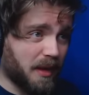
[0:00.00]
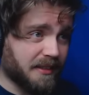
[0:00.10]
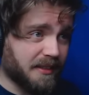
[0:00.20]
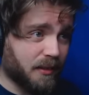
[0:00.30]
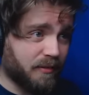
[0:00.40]
I
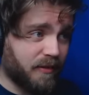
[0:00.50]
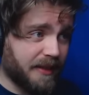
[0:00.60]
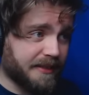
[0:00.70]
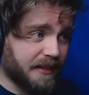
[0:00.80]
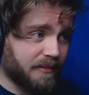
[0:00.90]
did not
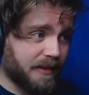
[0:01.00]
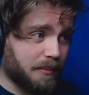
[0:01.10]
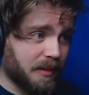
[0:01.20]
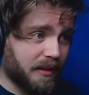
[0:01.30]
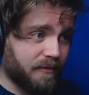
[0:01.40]
find
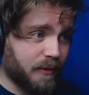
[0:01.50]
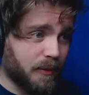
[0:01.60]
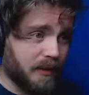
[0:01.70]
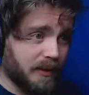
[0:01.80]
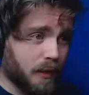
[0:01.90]
anything, but I feel
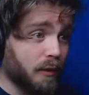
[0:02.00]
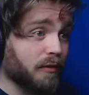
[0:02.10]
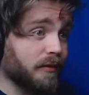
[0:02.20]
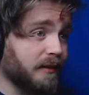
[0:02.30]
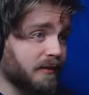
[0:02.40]
like
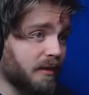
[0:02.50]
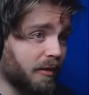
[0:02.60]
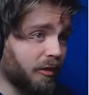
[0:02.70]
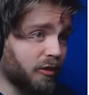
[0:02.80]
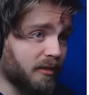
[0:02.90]
over in this
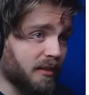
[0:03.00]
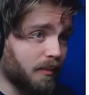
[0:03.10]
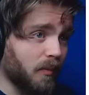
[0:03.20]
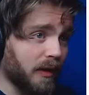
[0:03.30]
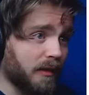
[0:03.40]
direction
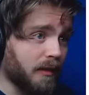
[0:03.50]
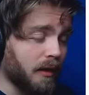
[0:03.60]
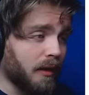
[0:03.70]
somewhere,